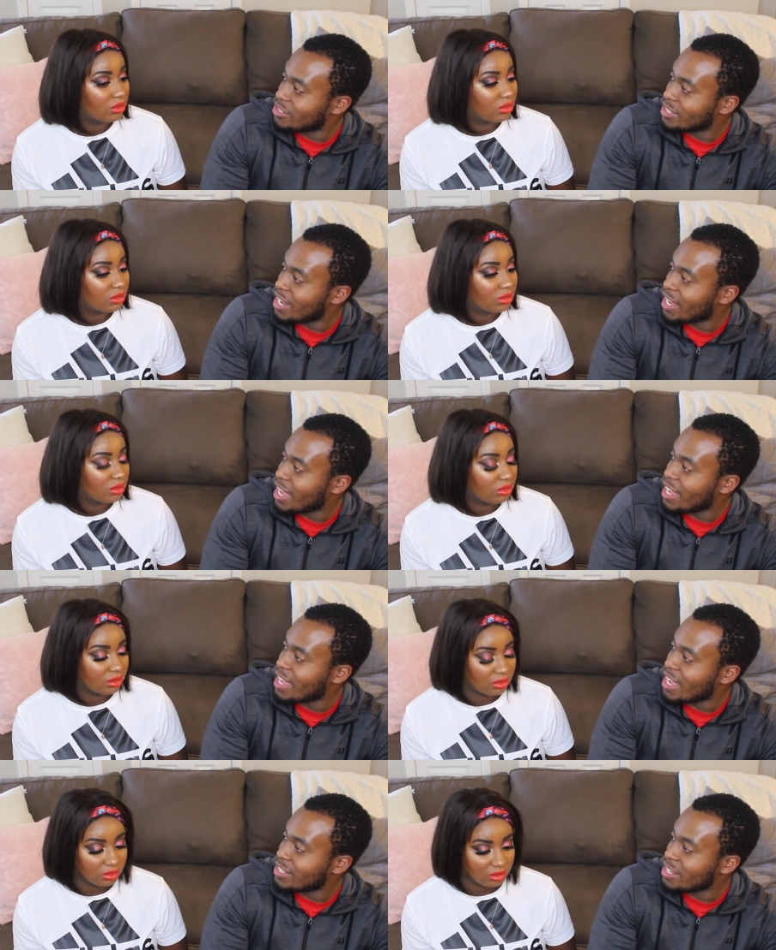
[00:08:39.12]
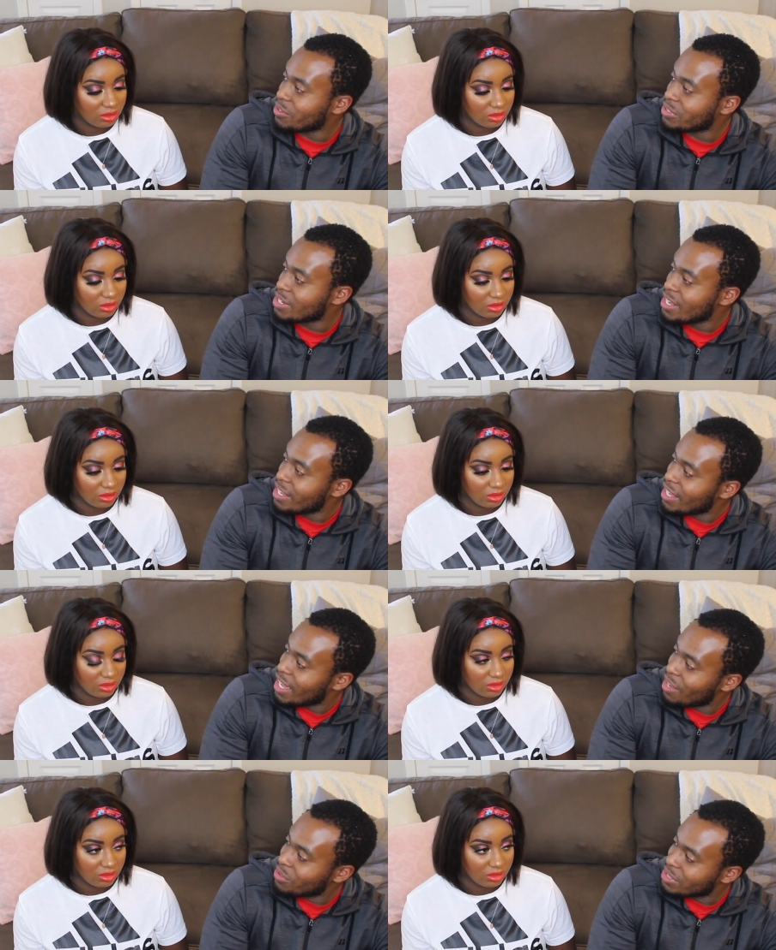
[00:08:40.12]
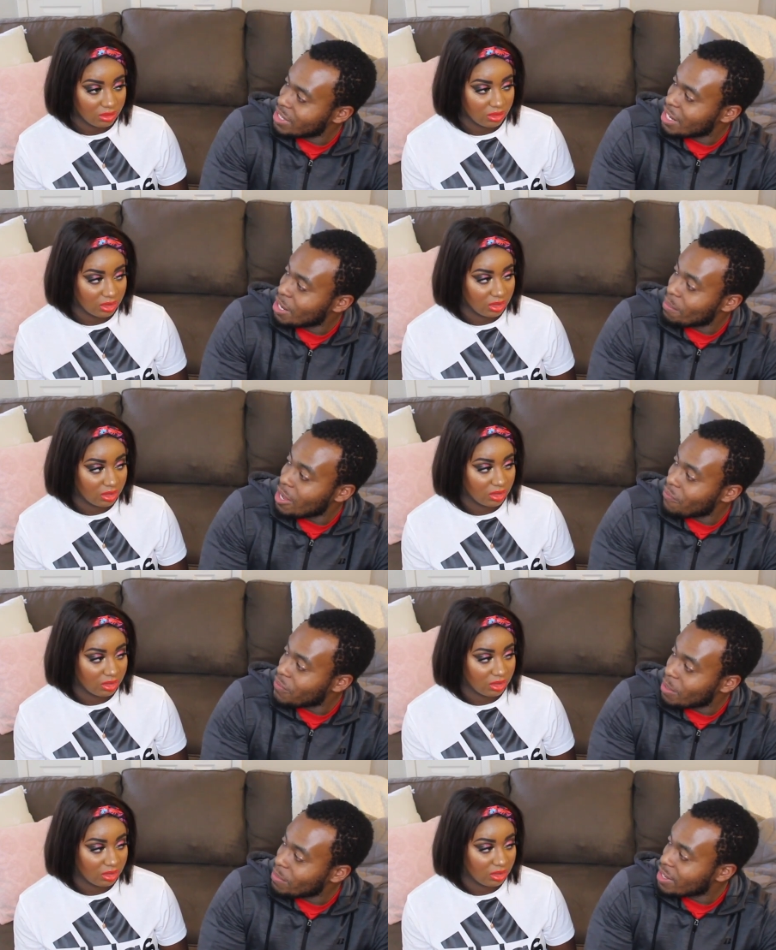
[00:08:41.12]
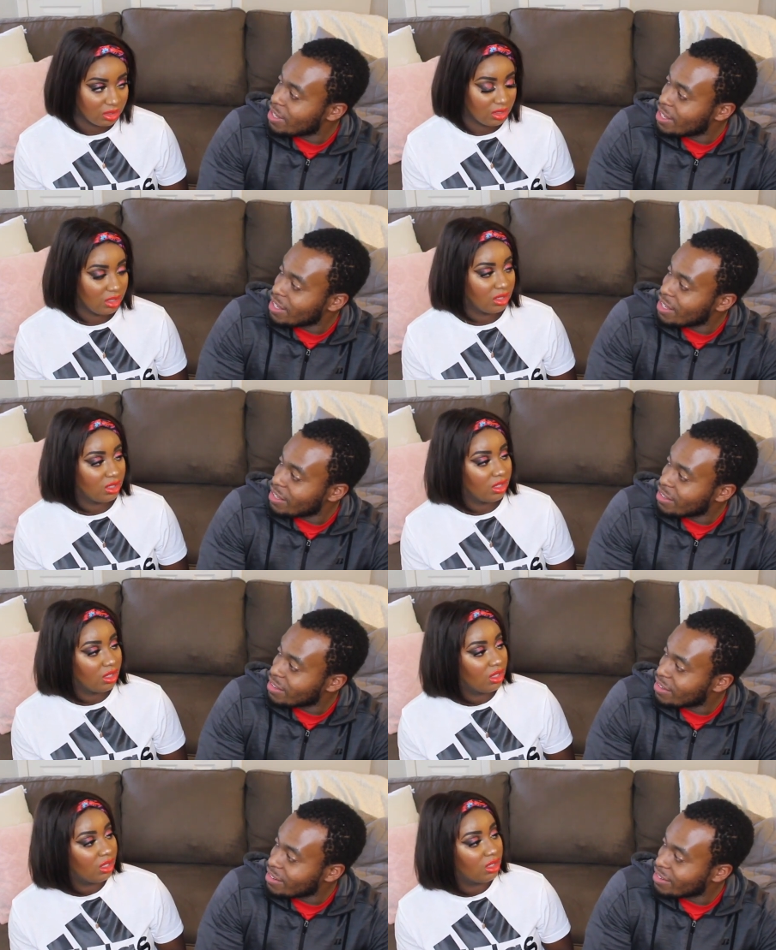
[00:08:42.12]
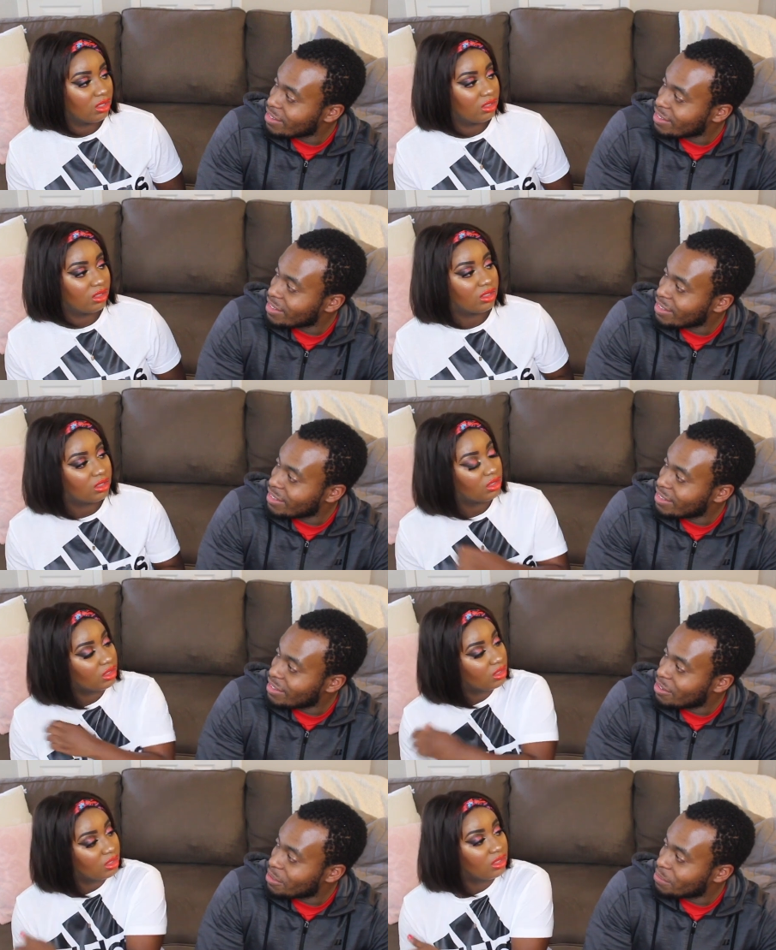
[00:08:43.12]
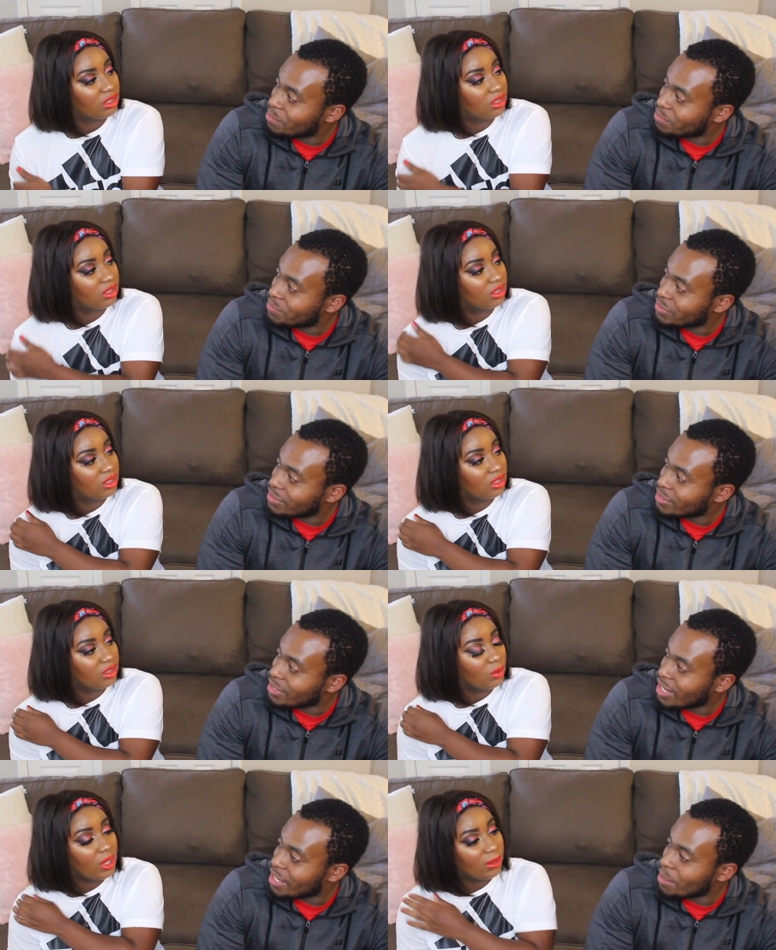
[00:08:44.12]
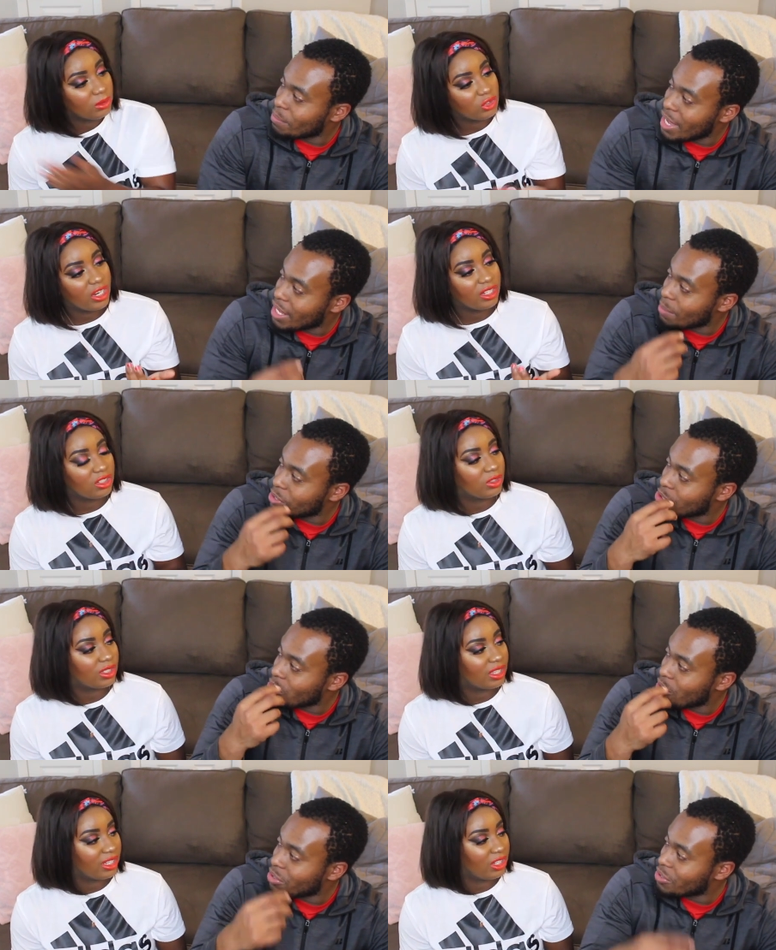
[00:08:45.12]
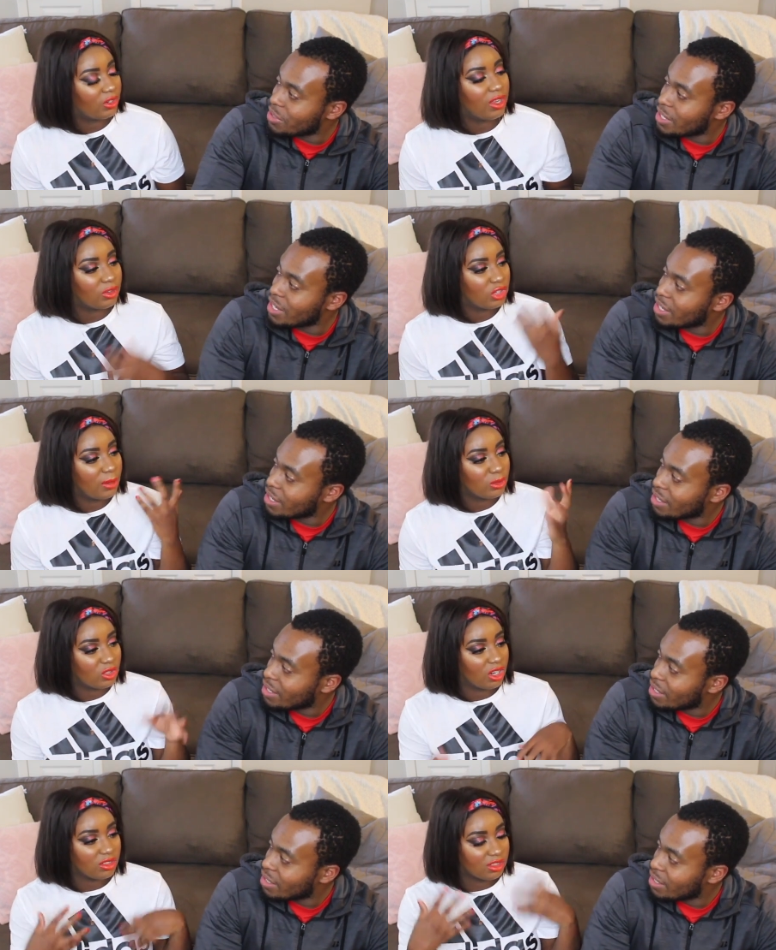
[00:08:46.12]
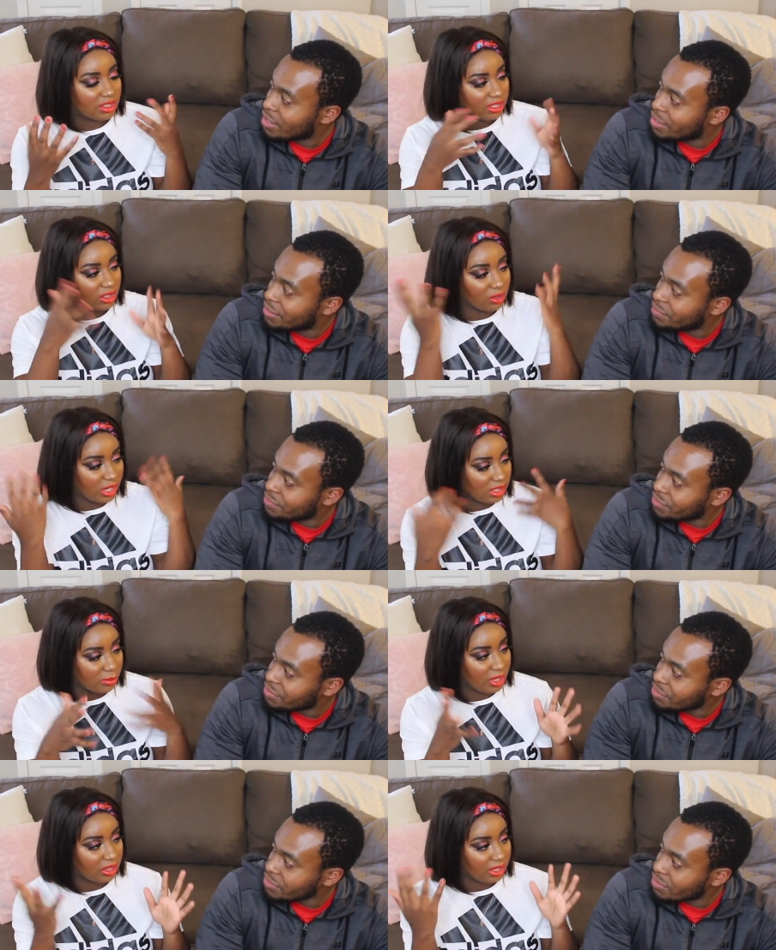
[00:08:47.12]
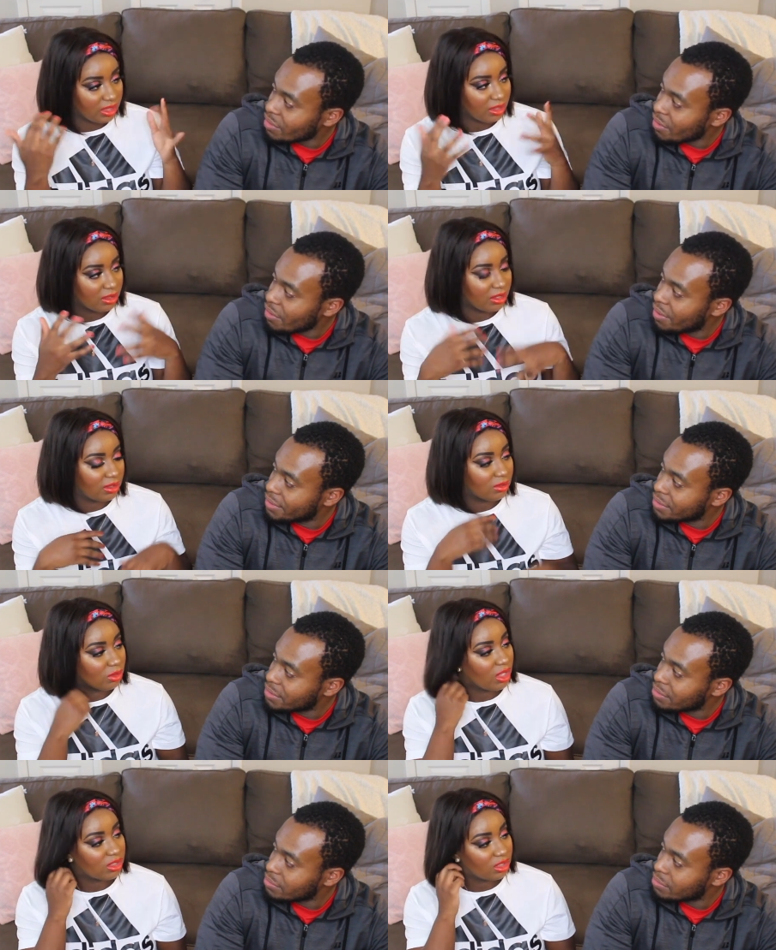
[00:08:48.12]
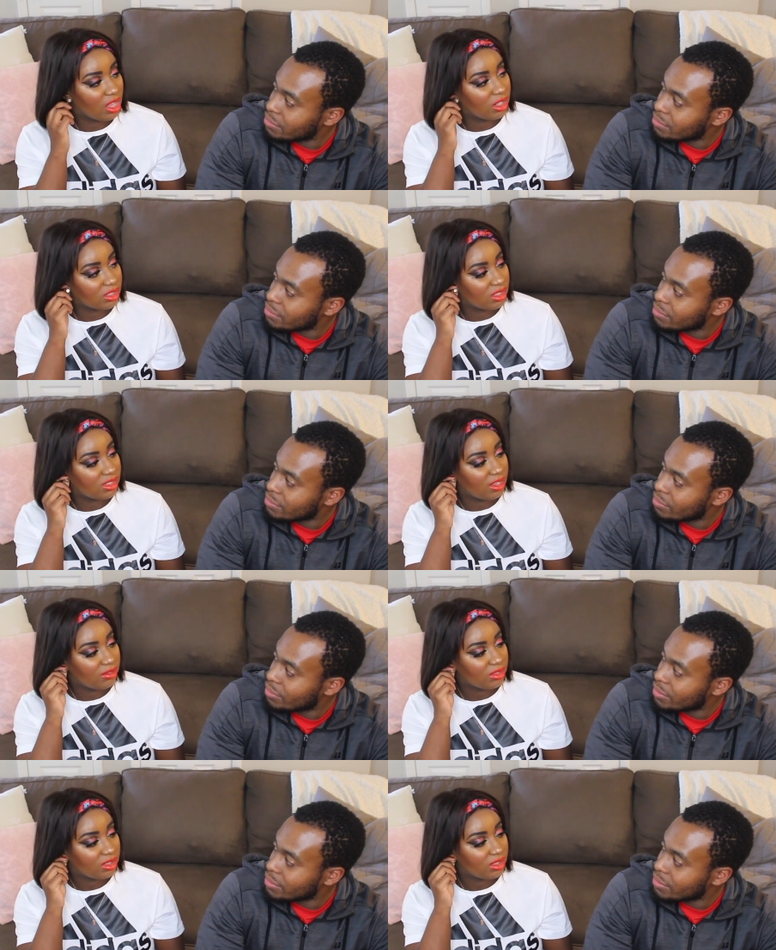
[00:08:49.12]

Speaker 1: Just say, hey guys, I was I was thinking about filming a... Um...
Speaker 2: Like well, a makeup tutorial do, like, you know thing. How James Charles is like the crazy make, like the lots of colors and stuff?